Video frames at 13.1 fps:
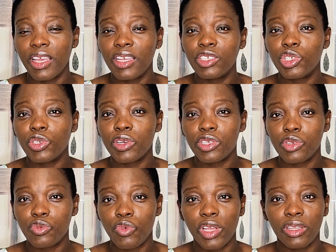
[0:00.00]
interest
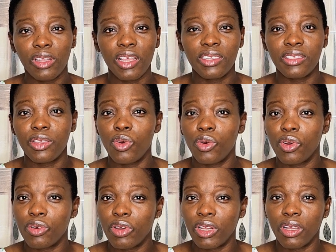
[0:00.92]
rate, let's say on
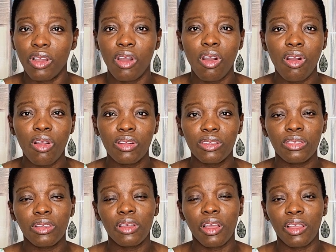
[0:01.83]
credit cards,
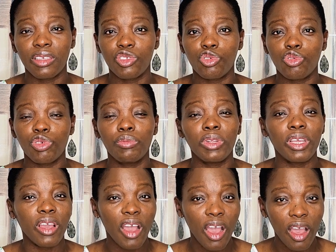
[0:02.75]
are extremely
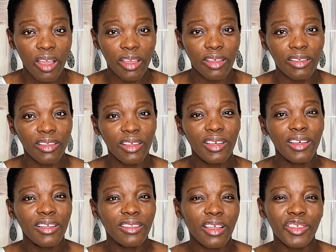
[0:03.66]
high,
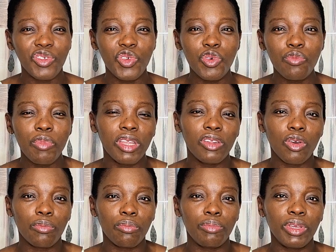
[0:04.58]
that you may
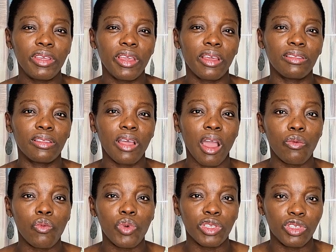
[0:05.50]
not be getting that
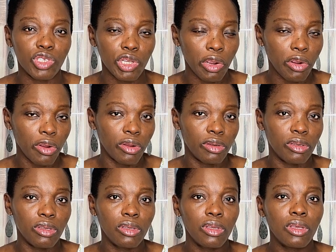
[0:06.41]

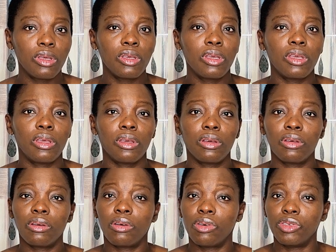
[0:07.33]
return
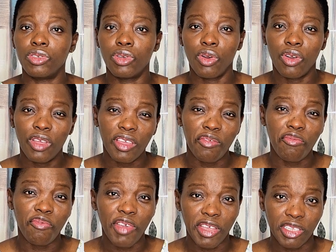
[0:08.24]
on your
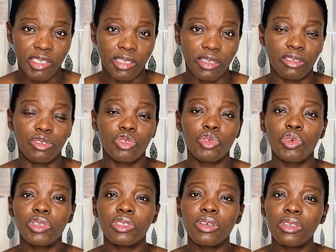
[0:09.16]
investing. So
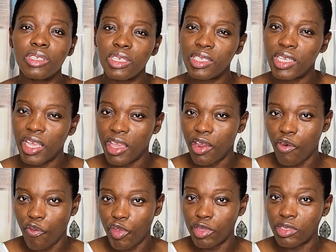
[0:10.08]
it's good to take care
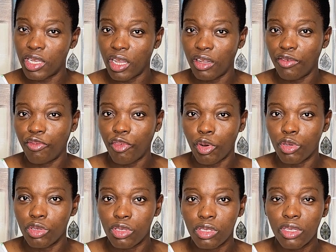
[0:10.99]
of your debt
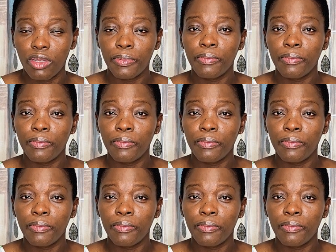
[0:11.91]
first.